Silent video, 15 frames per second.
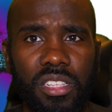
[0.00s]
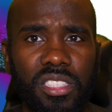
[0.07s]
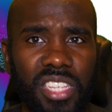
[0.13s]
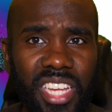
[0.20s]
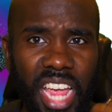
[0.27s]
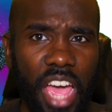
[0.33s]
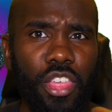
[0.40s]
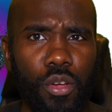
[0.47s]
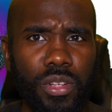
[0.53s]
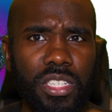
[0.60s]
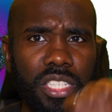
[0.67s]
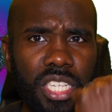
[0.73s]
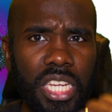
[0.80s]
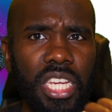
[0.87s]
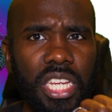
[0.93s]
Together as
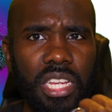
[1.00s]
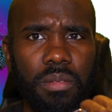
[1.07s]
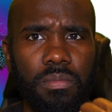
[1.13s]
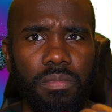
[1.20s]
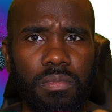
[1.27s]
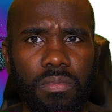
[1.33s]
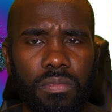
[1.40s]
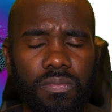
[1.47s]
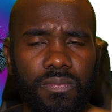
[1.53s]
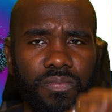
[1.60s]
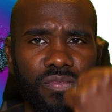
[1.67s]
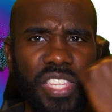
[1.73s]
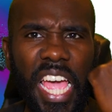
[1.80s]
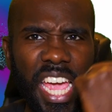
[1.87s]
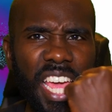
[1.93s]
a team.
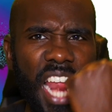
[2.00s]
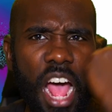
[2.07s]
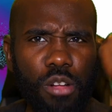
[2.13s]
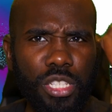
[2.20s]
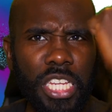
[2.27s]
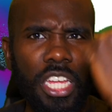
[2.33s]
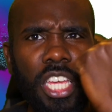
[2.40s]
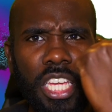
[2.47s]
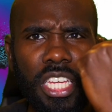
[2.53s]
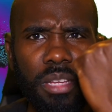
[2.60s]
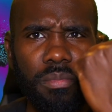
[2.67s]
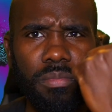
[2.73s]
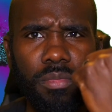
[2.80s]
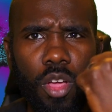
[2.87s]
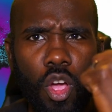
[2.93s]
Check it out,
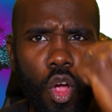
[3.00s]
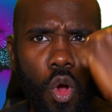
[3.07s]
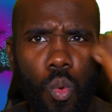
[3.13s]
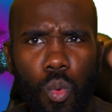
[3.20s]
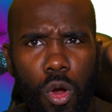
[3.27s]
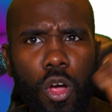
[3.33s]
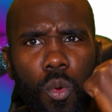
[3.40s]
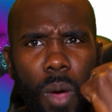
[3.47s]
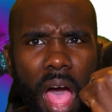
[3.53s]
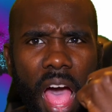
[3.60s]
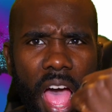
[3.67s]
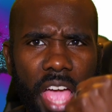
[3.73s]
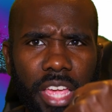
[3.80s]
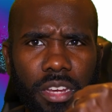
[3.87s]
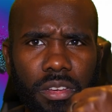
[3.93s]
team.
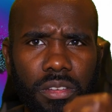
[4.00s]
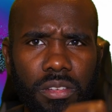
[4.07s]
Worldwide.